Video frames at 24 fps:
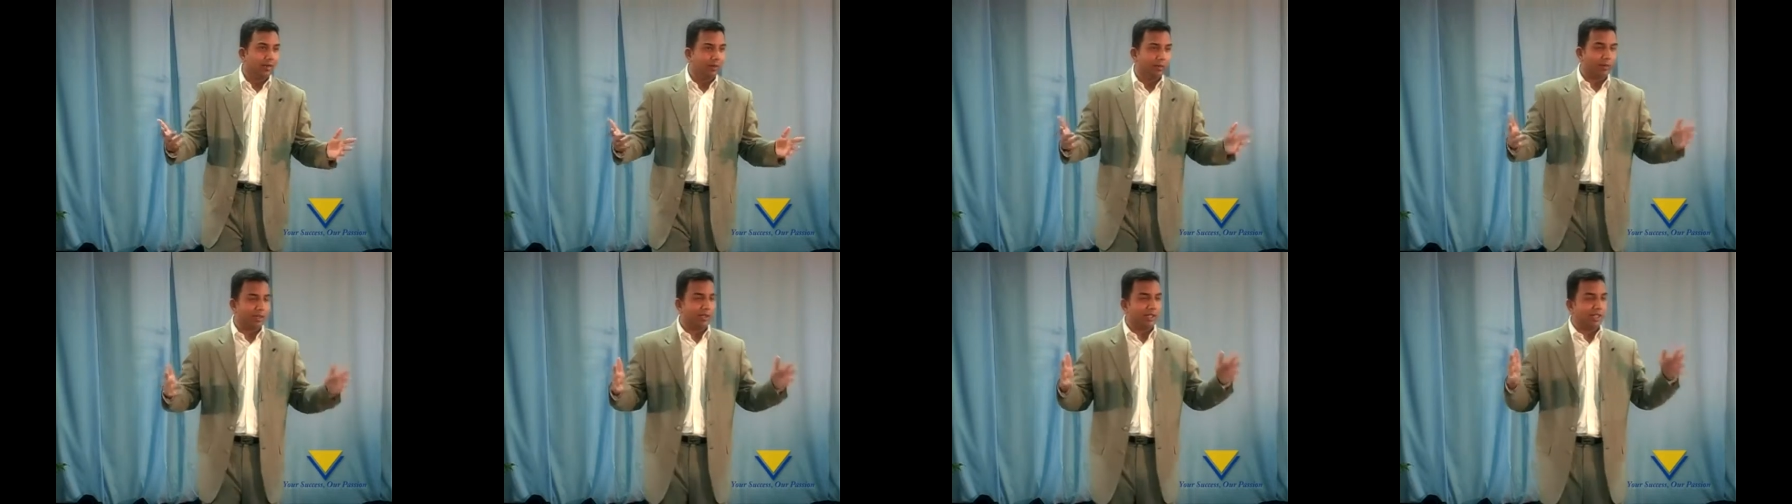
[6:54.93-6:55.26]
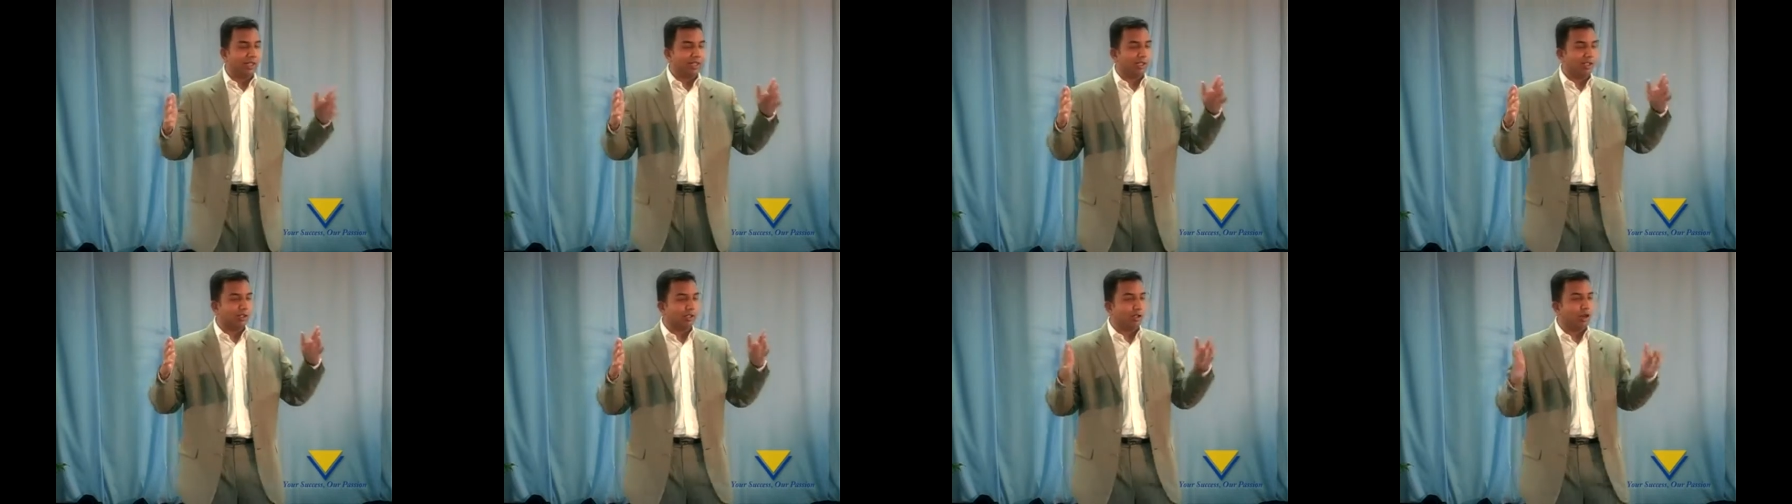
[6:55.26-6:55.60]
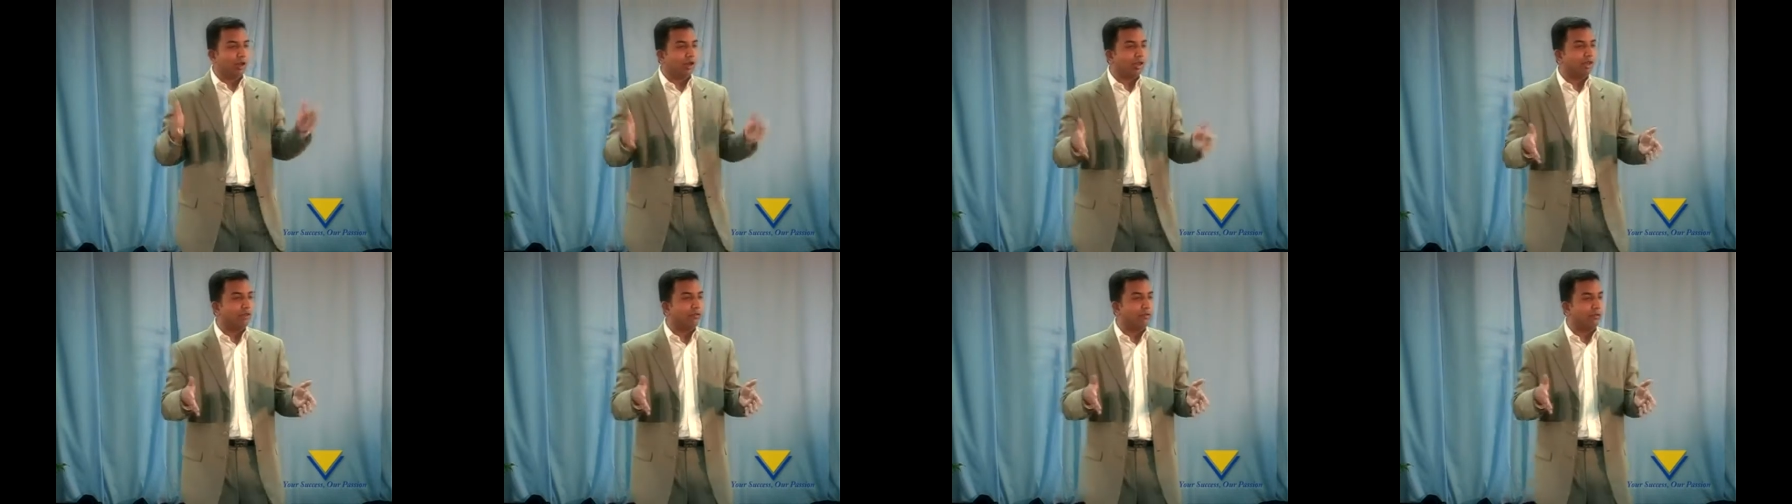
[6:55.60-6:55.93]
but it is
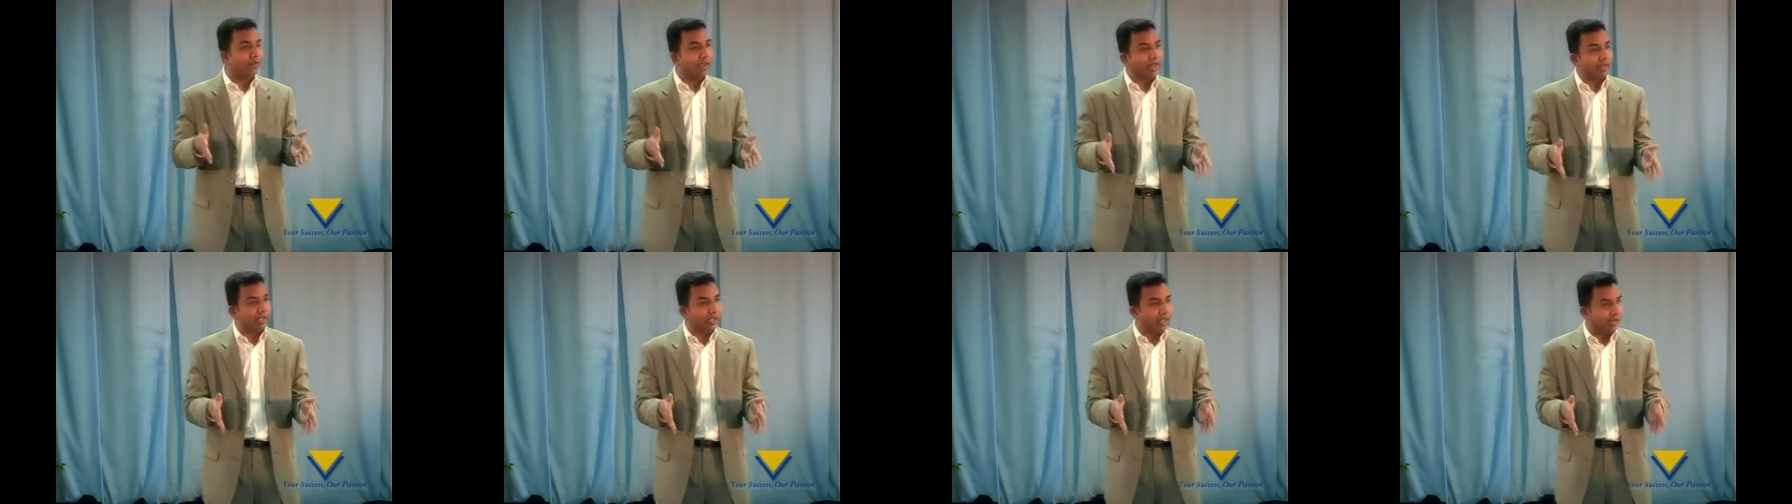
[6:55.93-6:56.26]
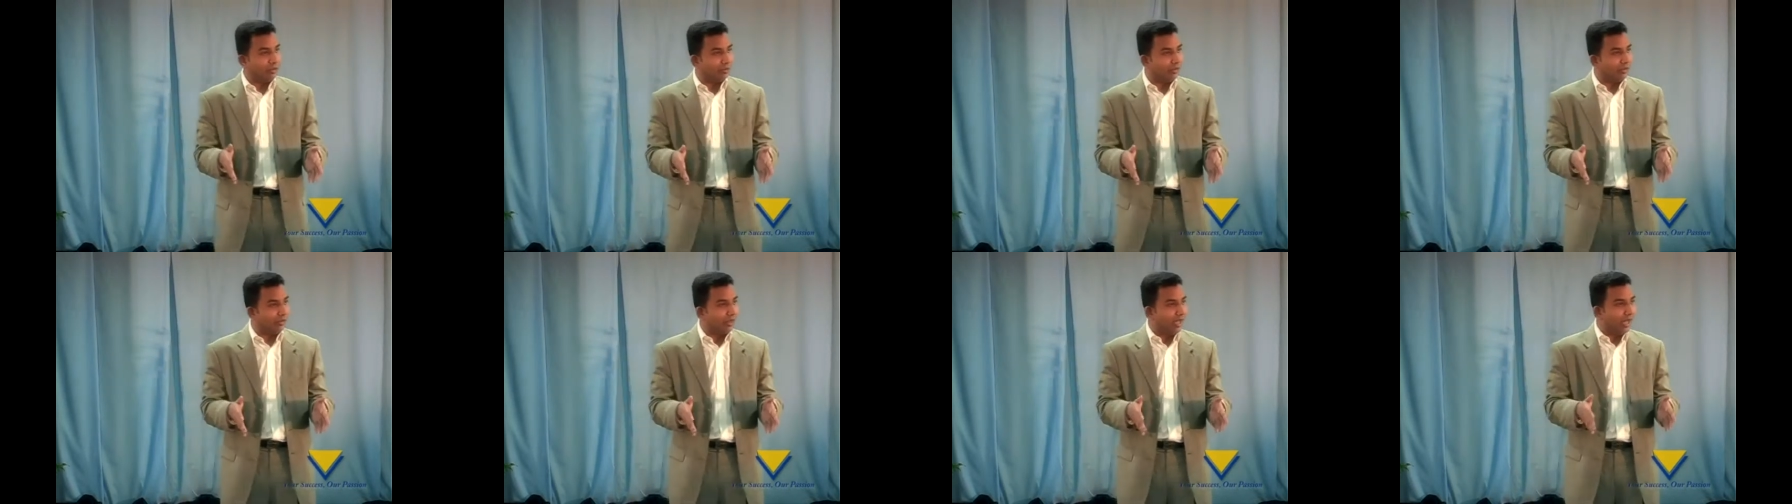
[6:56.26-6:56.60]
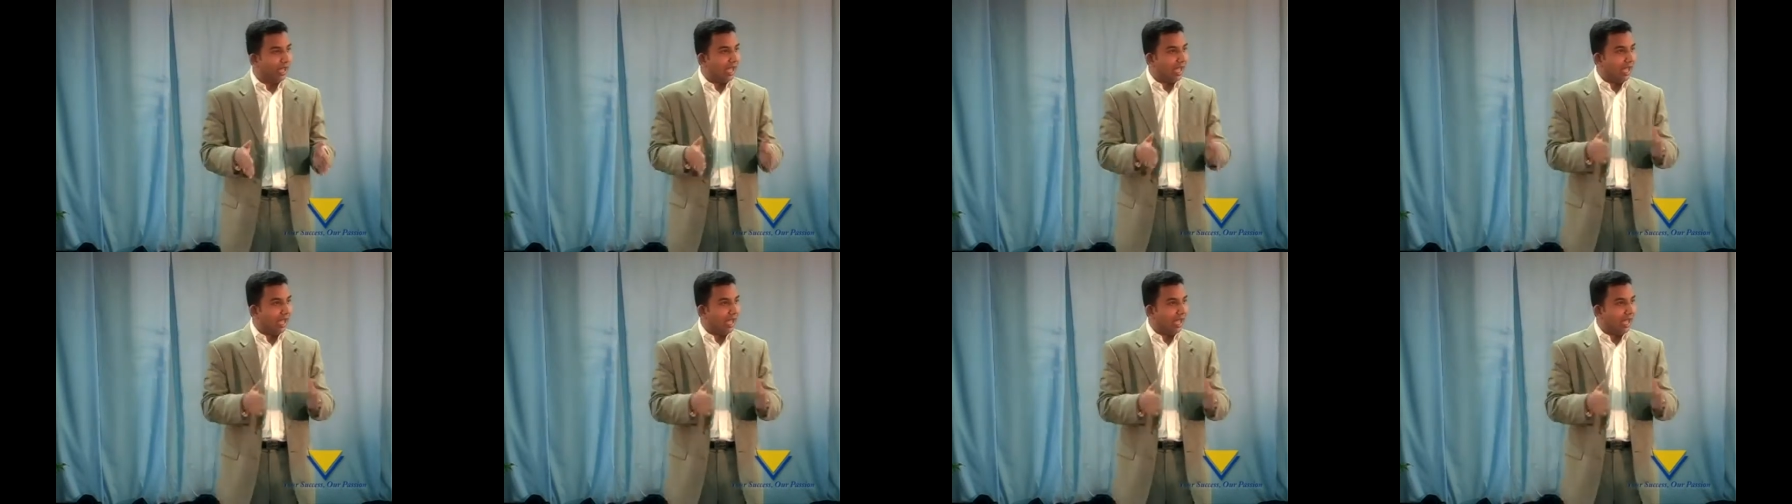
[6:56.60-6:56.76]
not effective